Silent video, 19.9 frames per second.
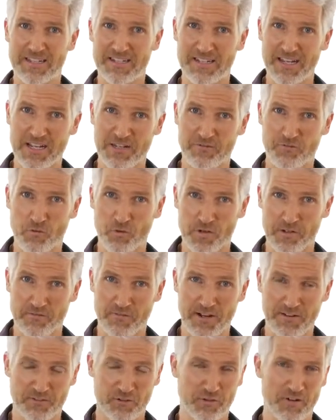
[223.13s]
a nice
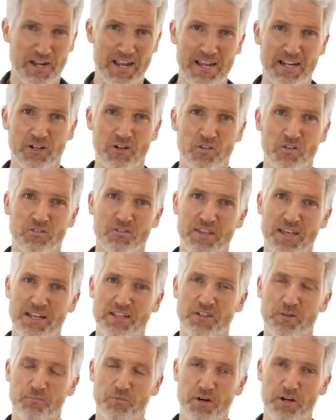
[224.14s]
45-degree angle.
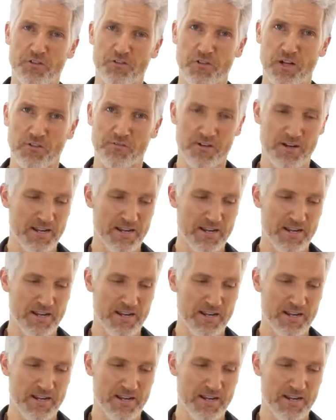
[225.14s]
Take the pressure off your